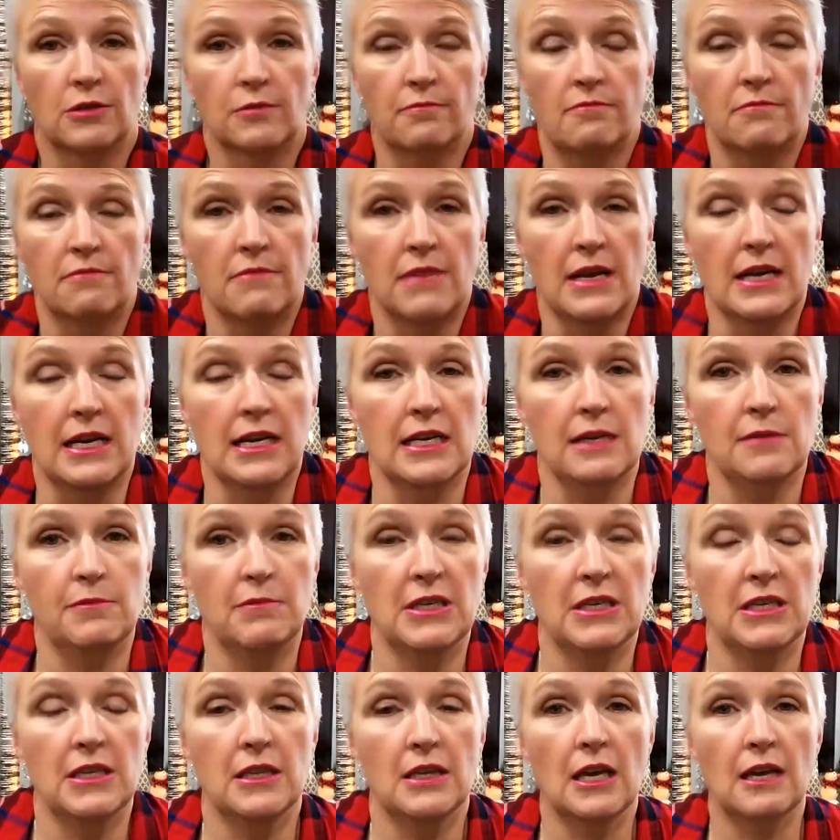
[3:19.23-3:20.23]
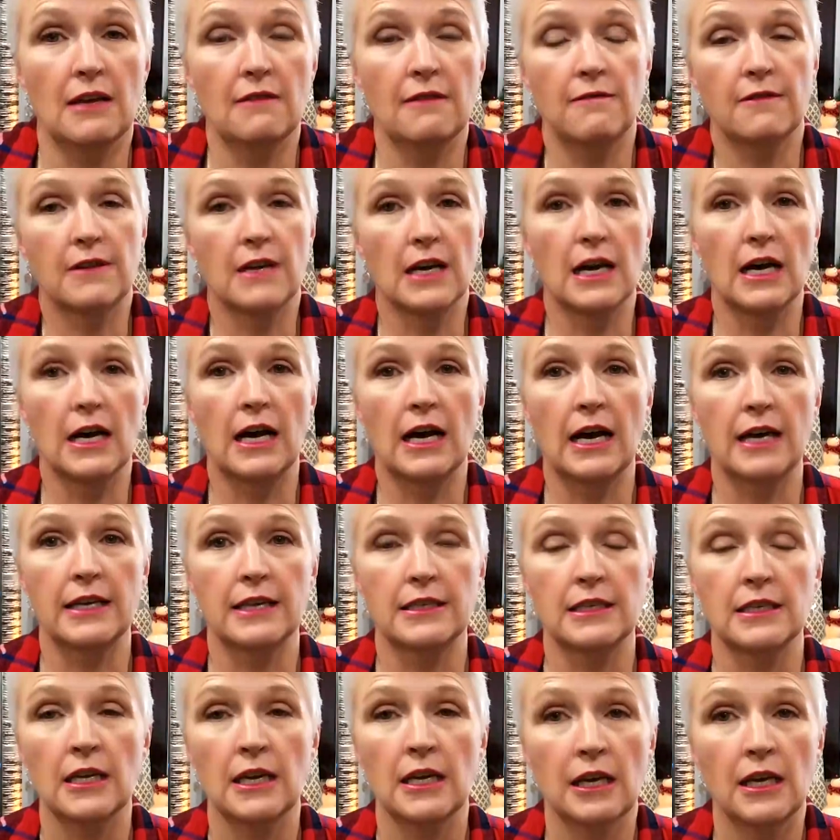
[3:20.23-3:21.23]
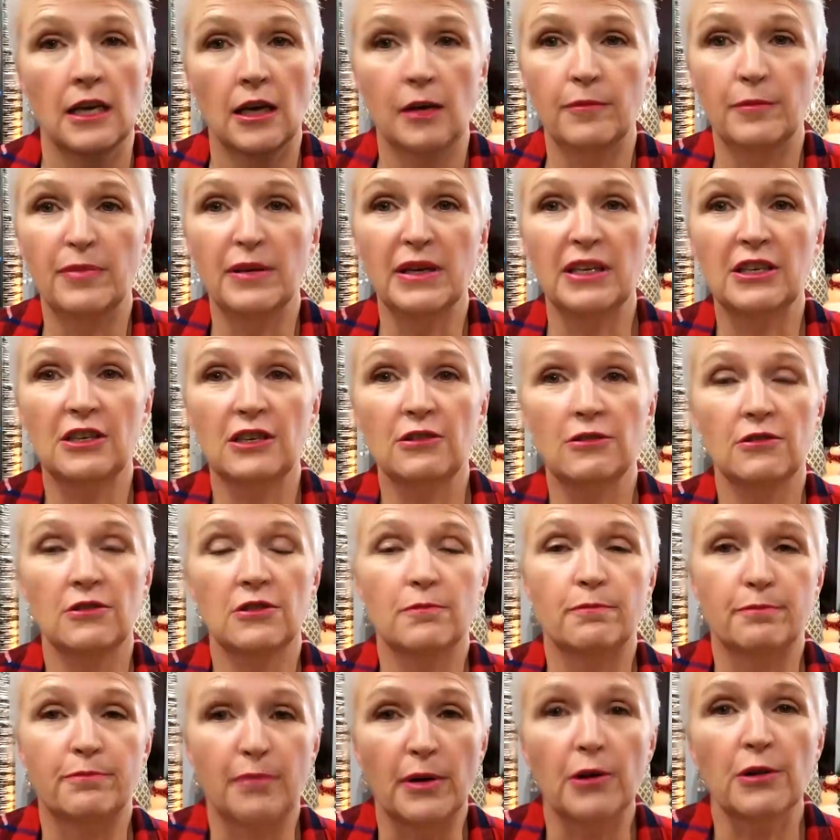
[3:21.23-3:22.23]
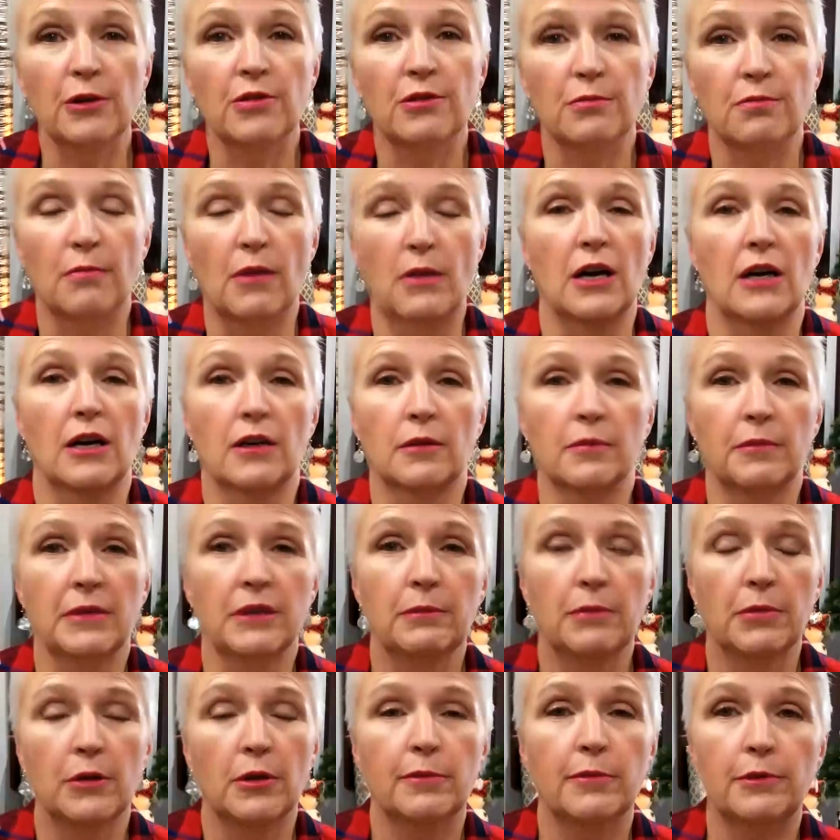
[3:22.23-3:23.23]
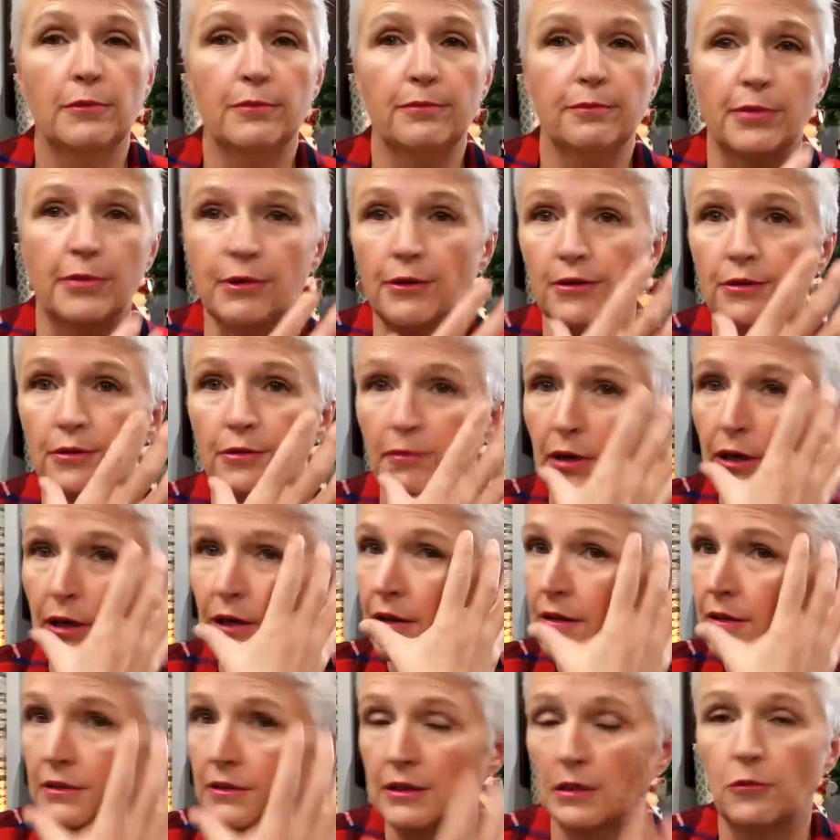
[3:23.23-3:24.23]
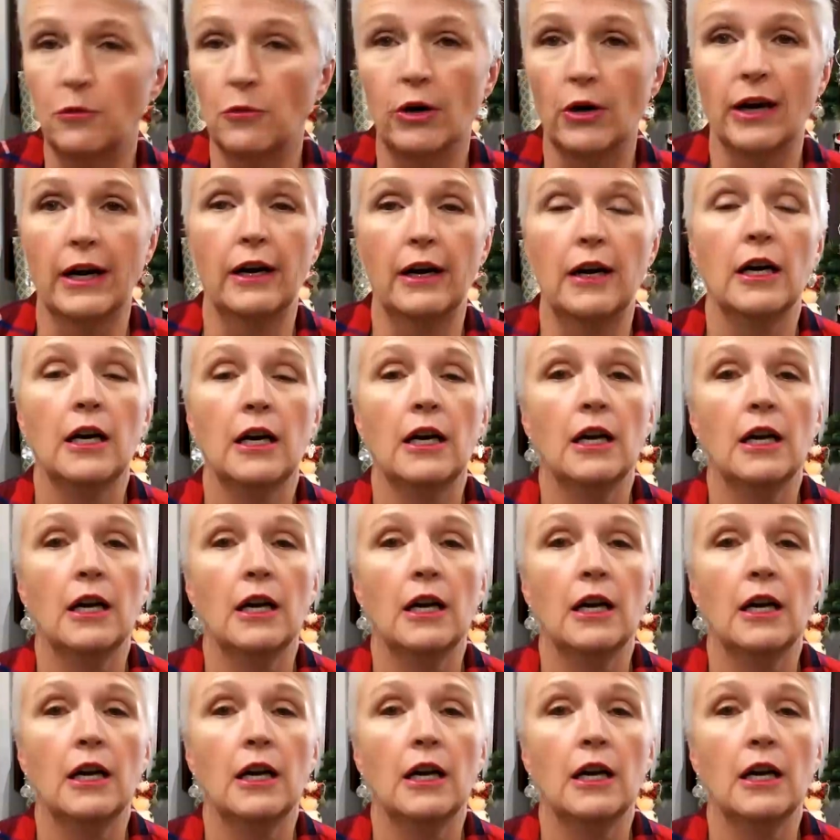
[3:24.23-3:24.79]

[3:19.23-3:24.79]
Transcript: Maybe they've got a big, huge birthmark, big purple birthmark somewhere.